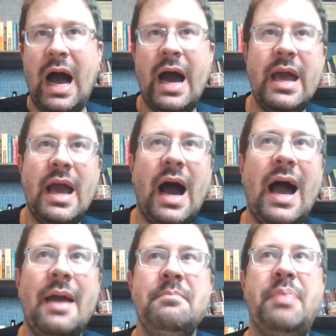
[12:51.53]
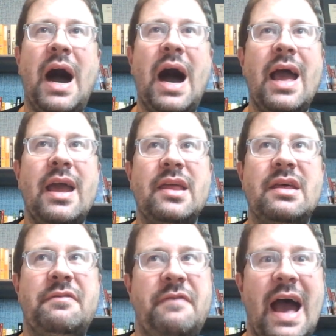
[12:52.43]
I'm buying
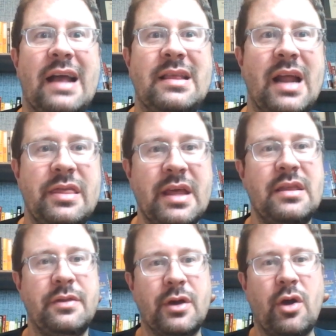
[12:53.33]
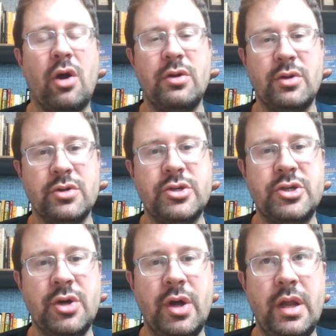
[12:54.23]
the fact that I think that the Cardinals
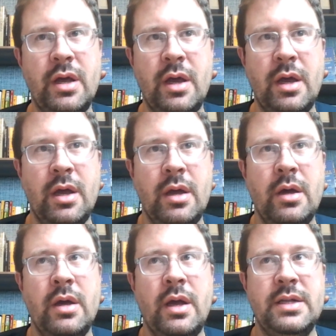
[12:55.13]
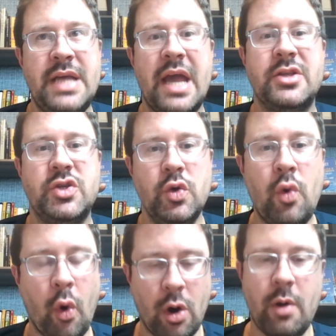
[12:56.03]
should take two
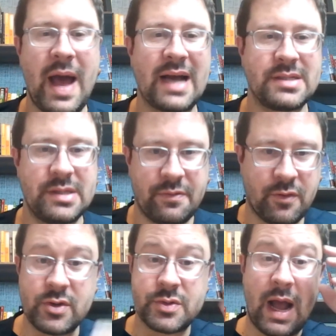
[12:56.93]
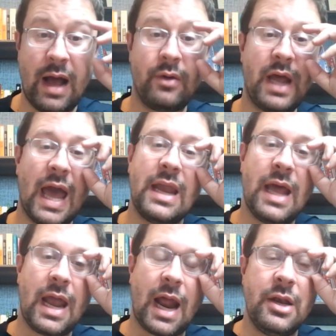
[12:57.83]
quarterbacks in the first round.
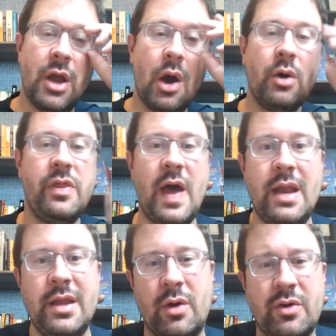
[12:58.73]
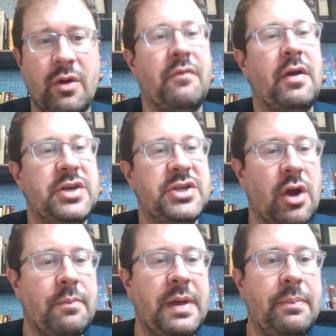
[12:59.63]
And I know that, there are very
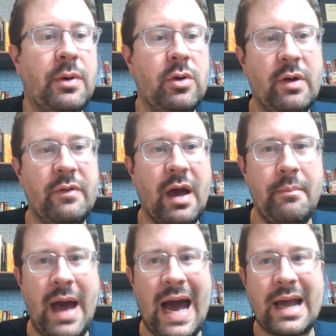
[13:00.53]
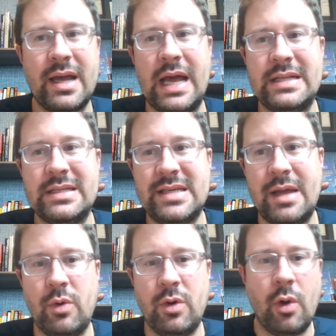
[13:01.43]
sharp people who have come back and
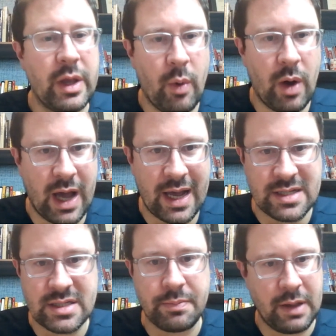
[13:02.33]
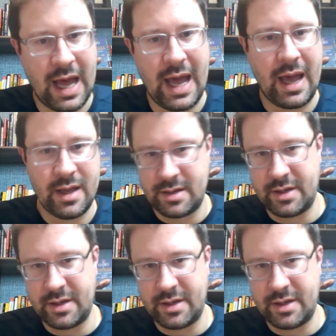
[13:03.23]
said, well, only one guy gets to play.